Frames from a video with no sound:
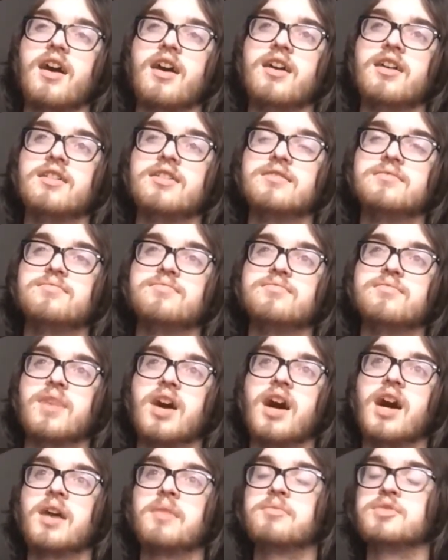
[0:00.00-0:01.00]

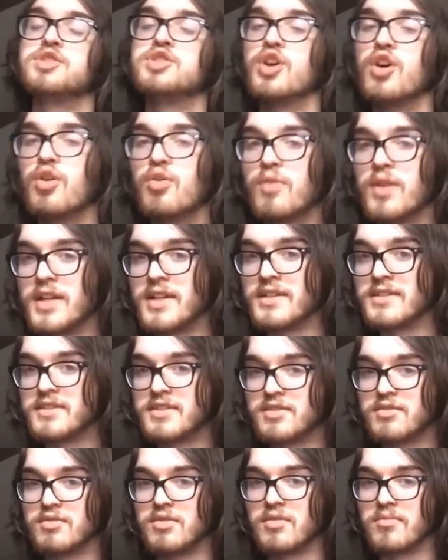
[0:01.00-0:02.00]
I'm going
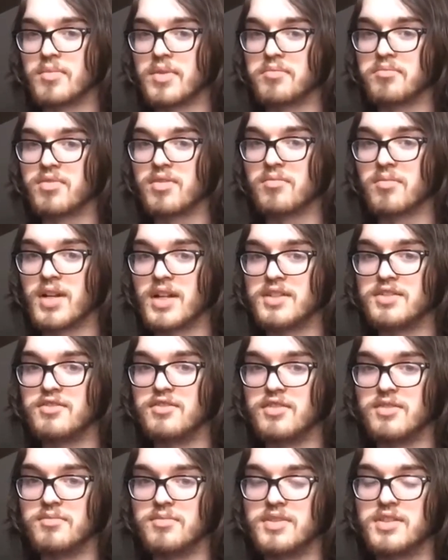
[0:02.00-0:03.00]
to remember my
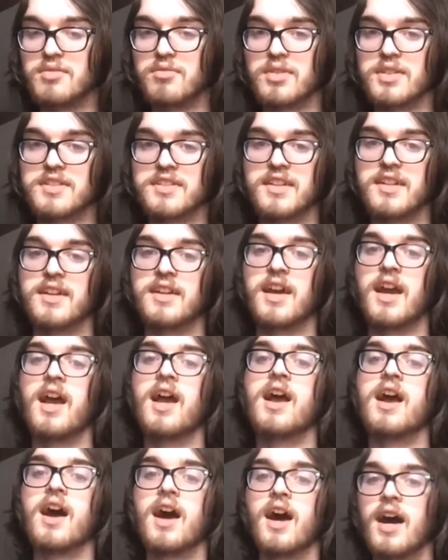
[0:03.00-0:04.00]
dreams. You want to say,
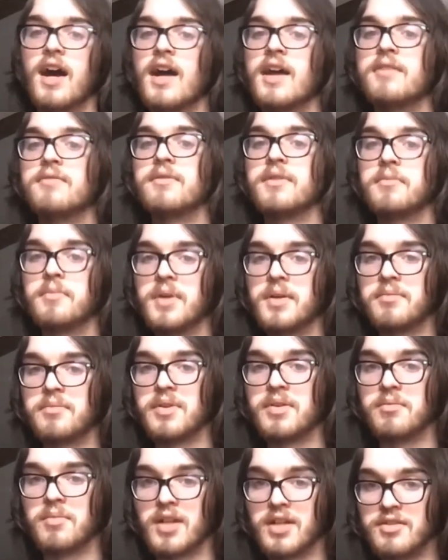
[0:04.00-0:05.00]
I
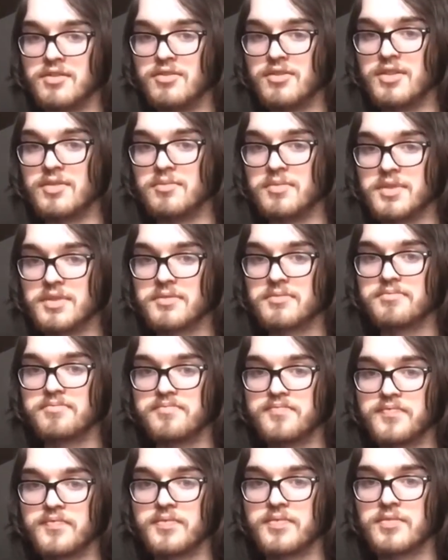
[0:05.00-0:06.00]
remember my dreams,
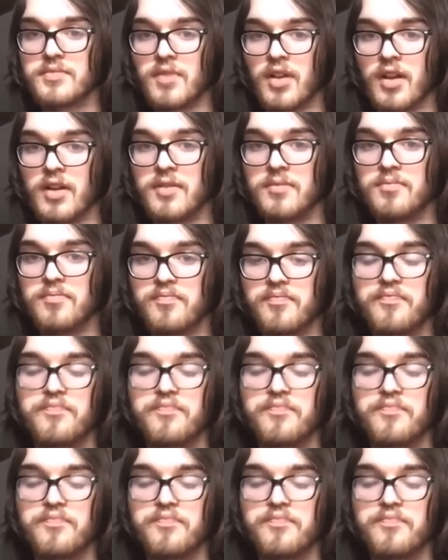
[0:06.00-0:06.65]
right?